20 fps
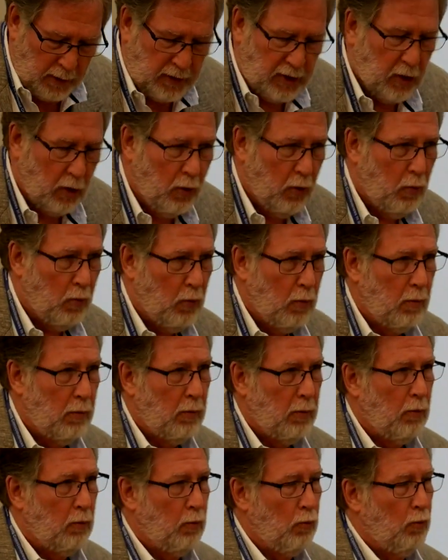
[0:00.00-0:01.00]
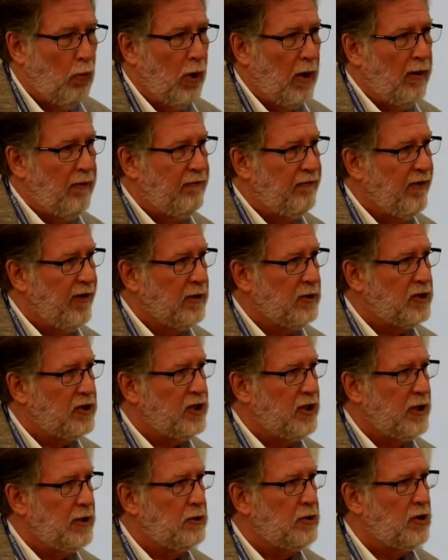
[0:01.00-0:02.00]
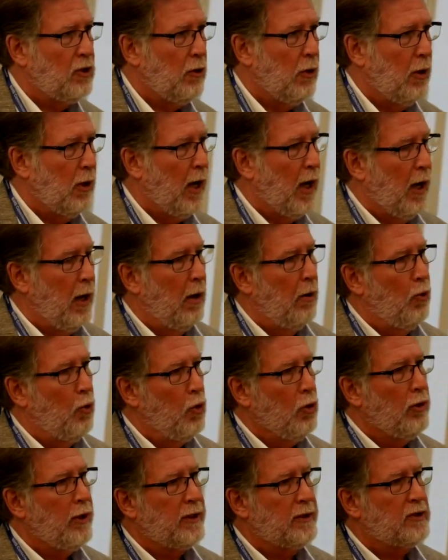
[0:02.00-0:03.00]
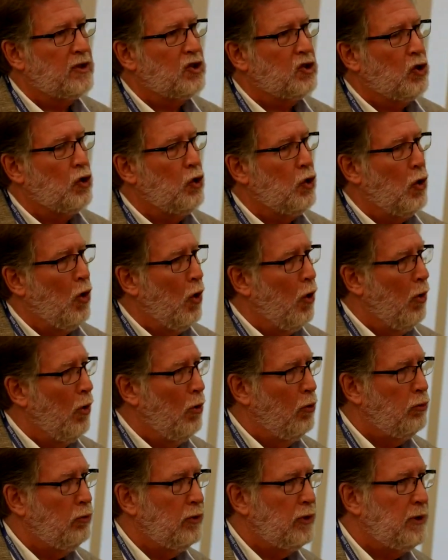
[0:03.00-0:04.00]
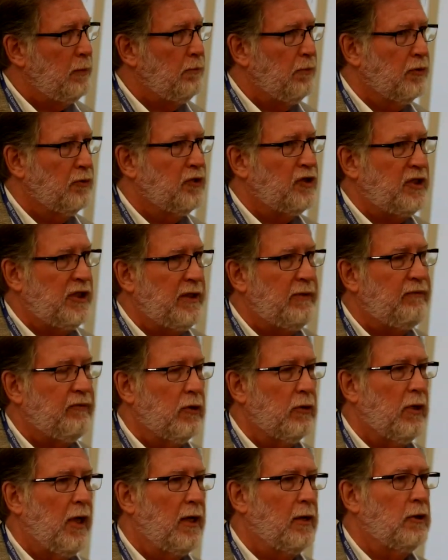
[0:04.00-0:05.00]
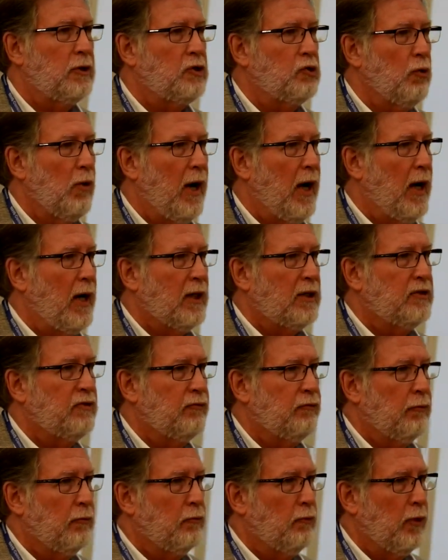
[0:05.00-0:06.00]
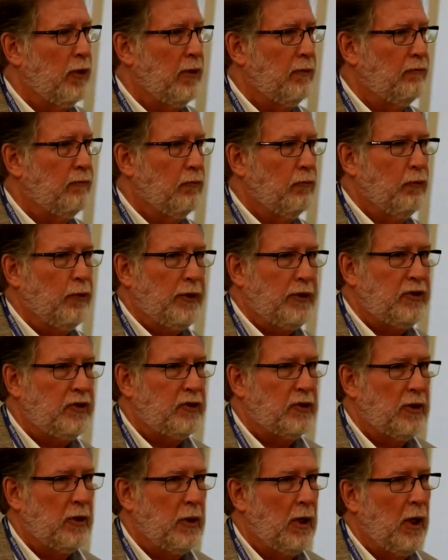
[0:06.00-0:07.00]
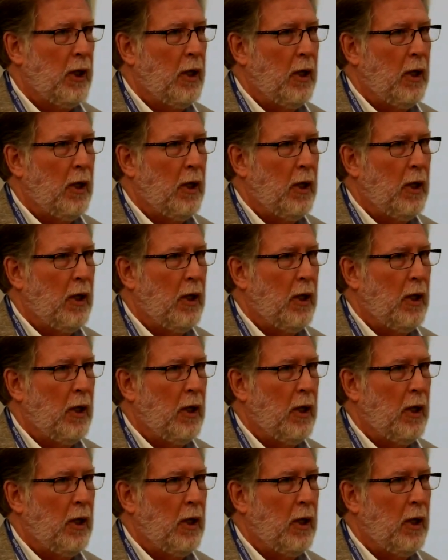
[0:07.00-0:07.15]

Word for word: So what if our sense organs could only perceive the large rocks for whatever reason?